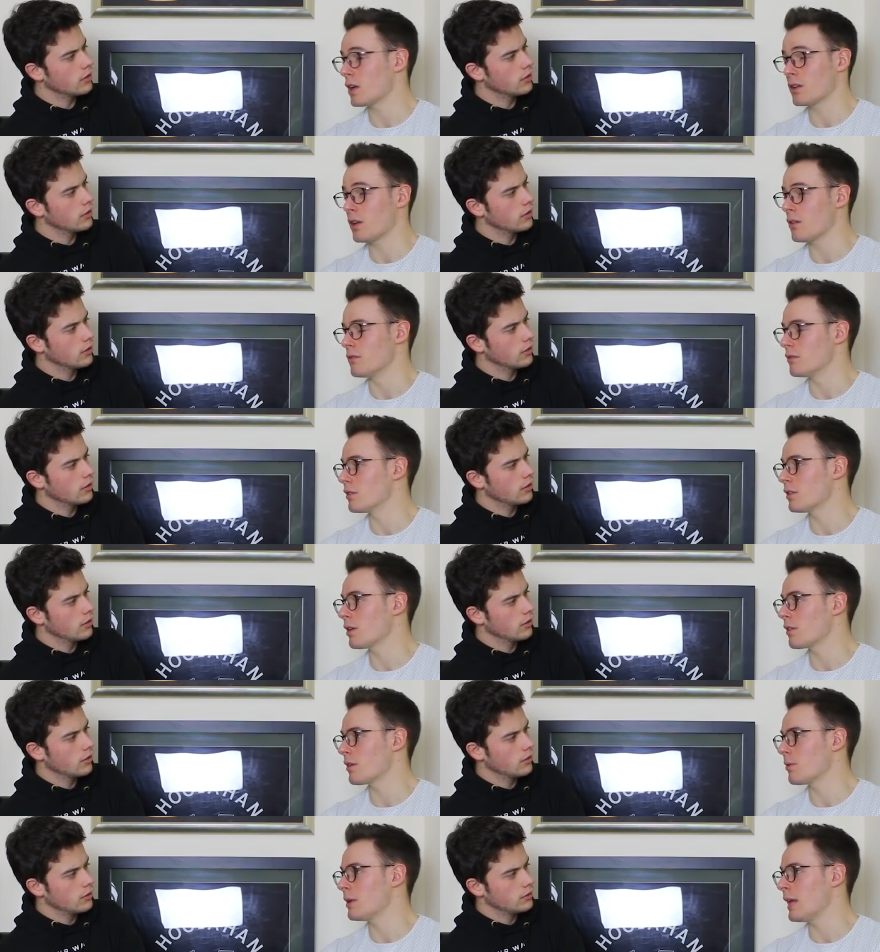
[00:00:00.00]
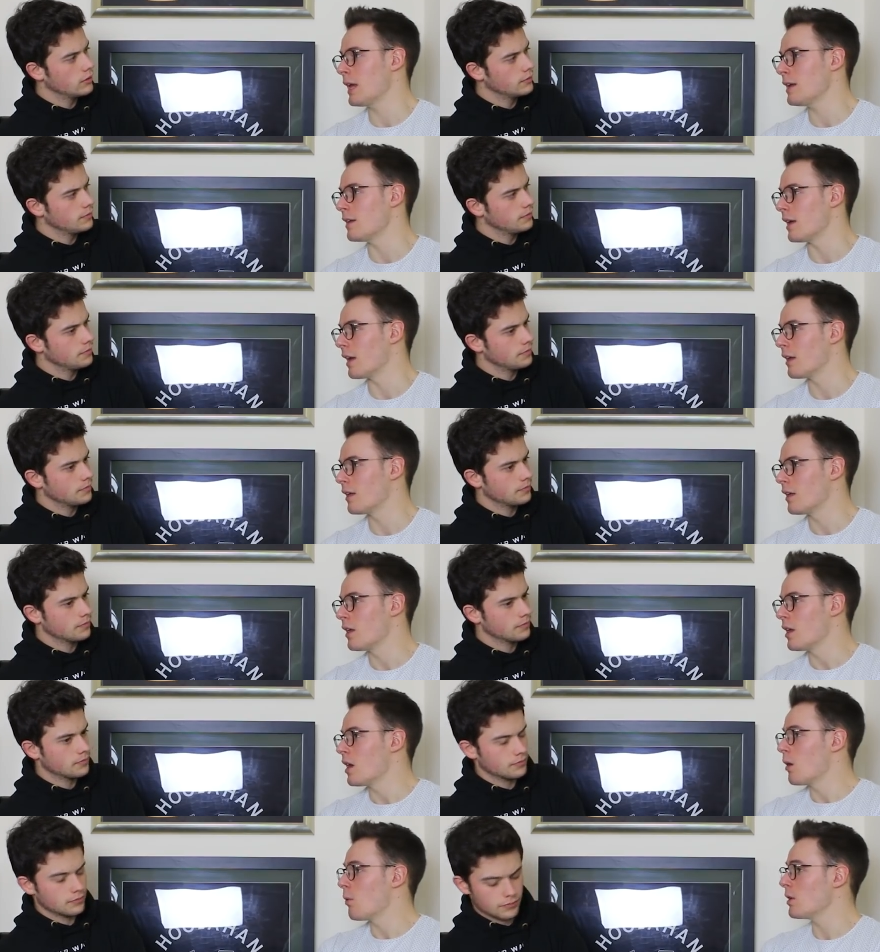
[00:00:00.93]
Speaker 1: I don't think we need it.
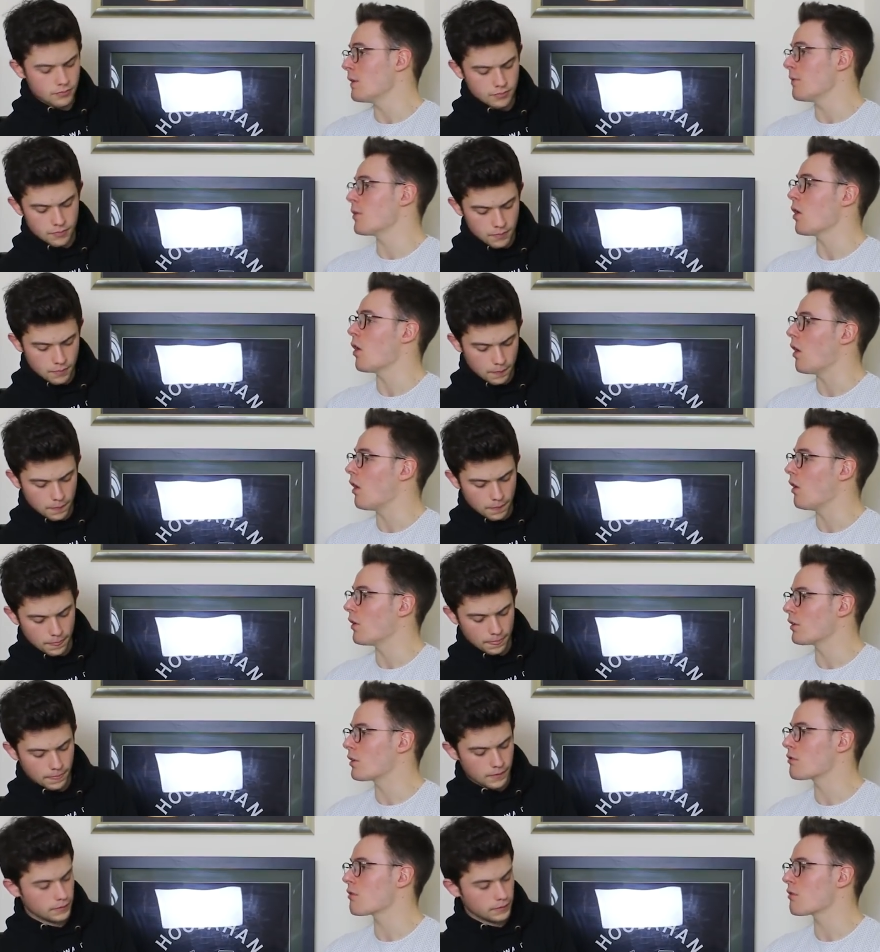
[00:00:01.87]
When you've got